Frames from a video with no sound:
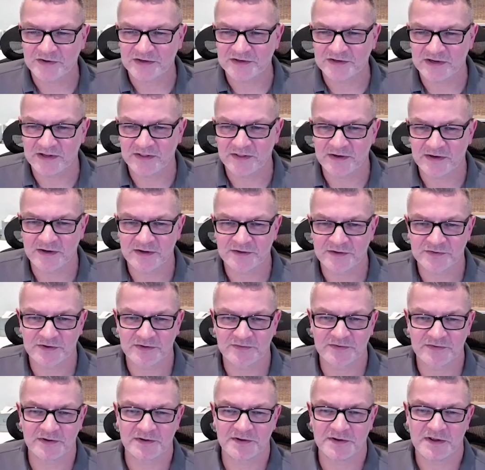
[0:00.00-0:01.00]
Is it that a sort
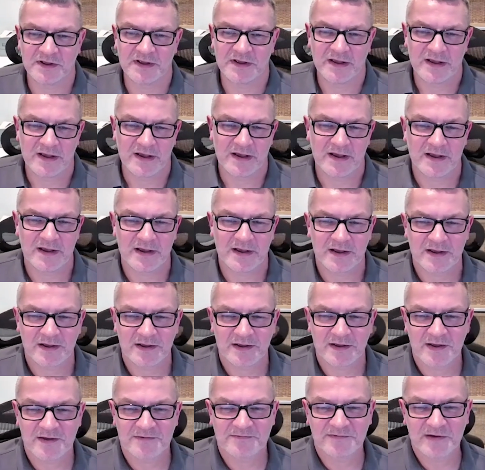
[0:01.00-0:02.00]
of
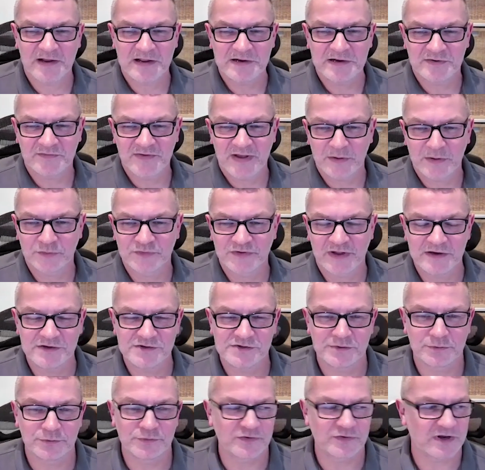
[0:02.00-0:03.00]
a fleet of Hell's
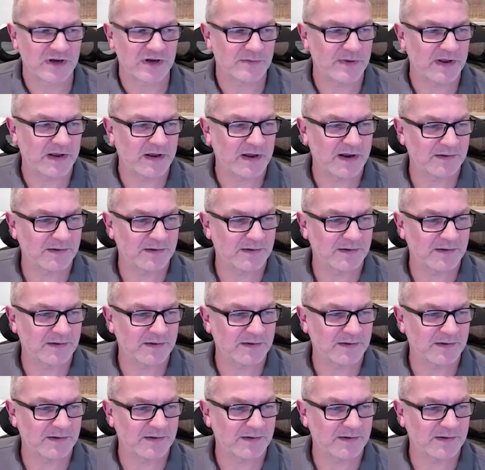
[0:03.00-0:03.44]
Angels are going to be